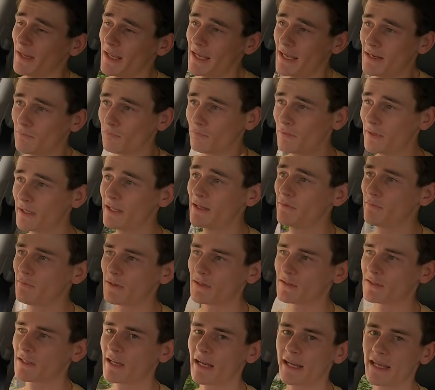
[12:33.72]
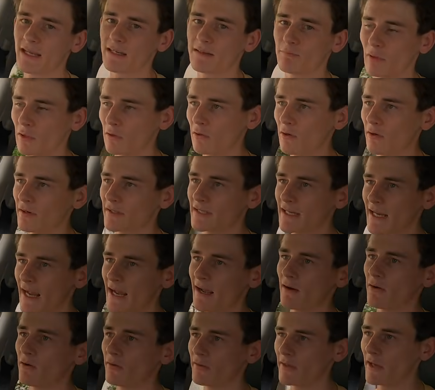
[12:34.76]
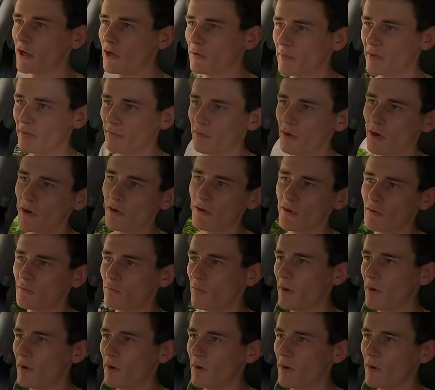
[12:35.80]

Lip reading: It really feels like it belongs out on the open road,